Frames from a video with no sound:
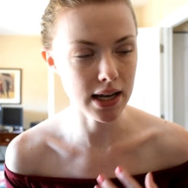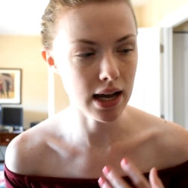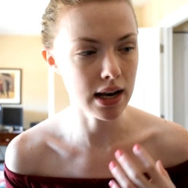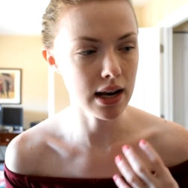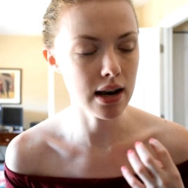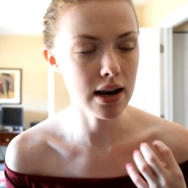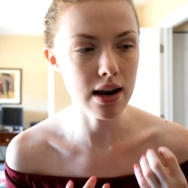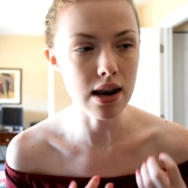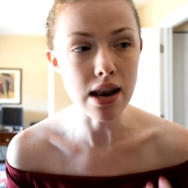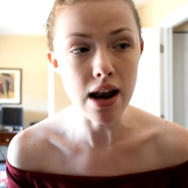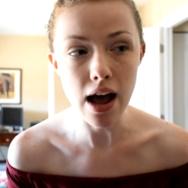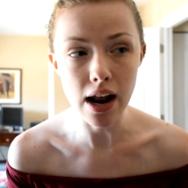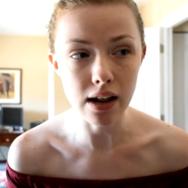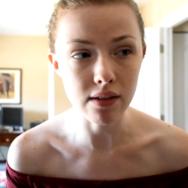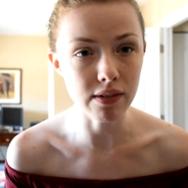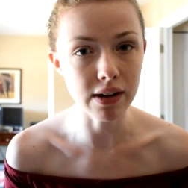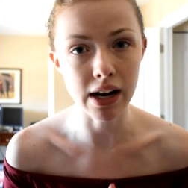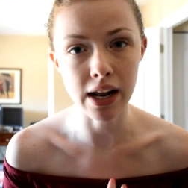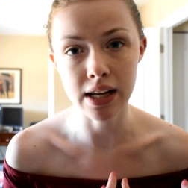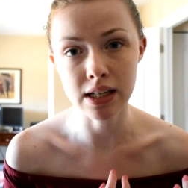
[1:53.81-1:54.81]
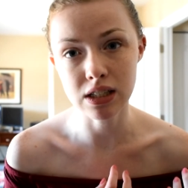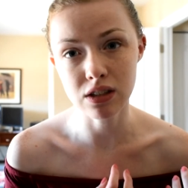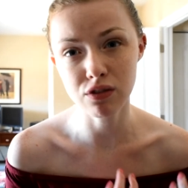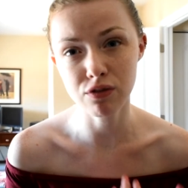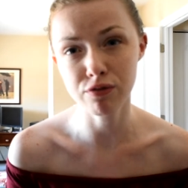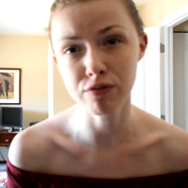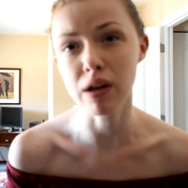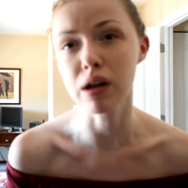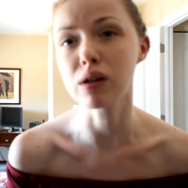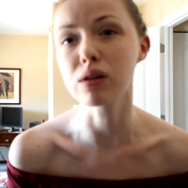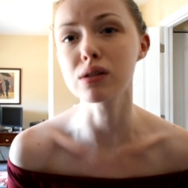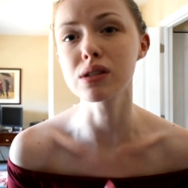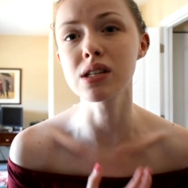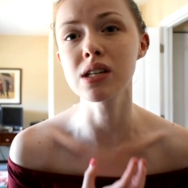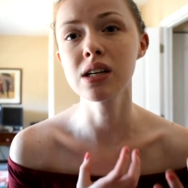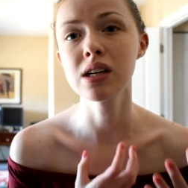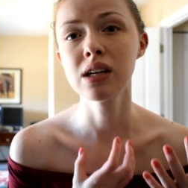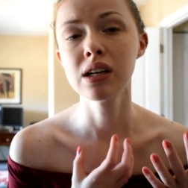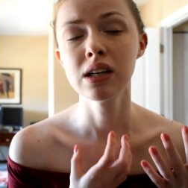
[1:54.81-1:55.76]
and none of it has felt